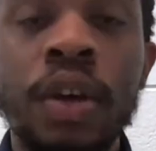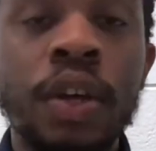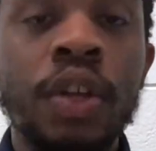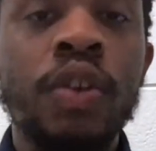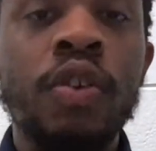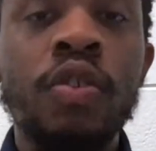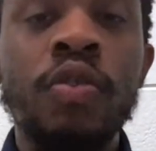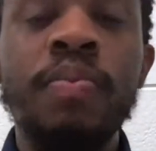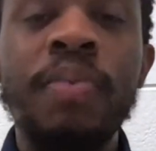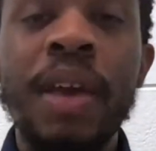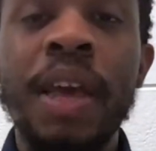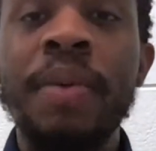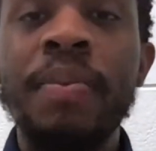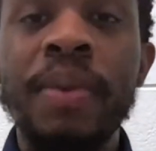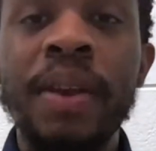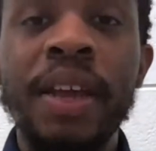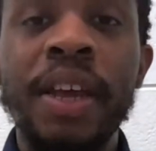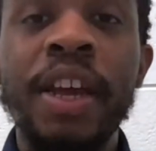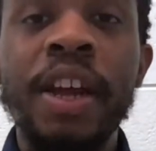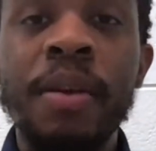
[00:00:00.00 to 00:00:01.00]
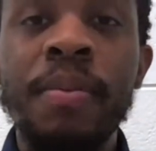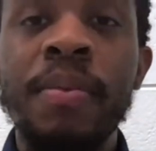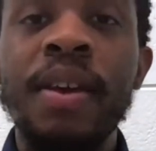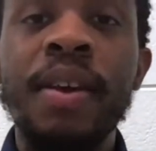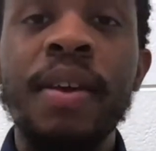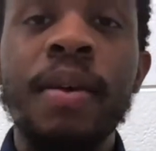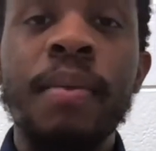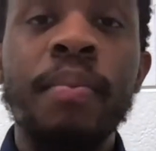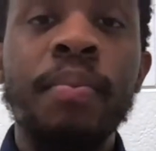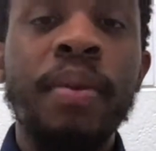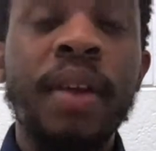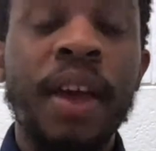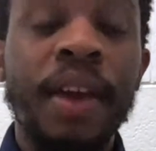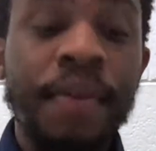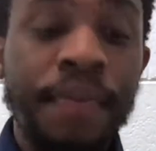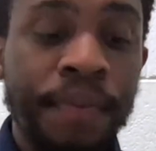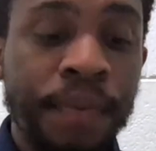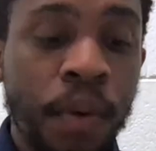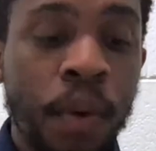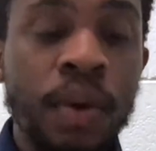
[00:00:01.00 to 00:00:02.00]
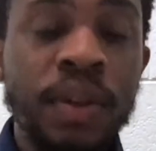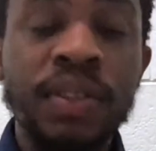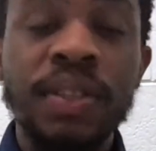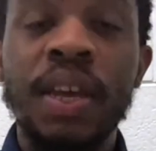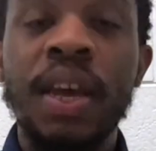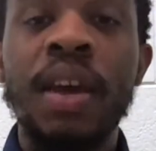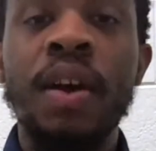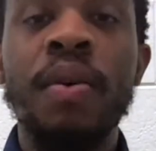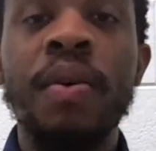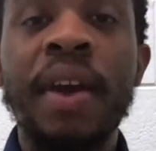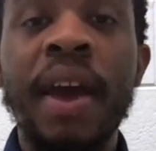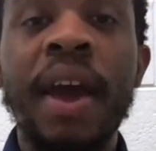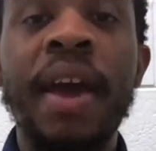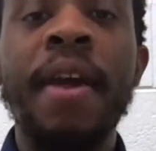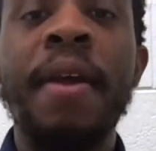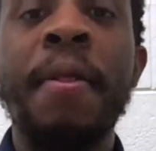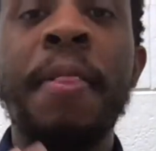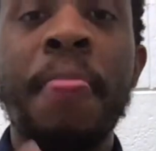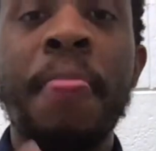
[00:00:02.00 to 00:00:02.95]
you'd be able to hear me play forte, okay?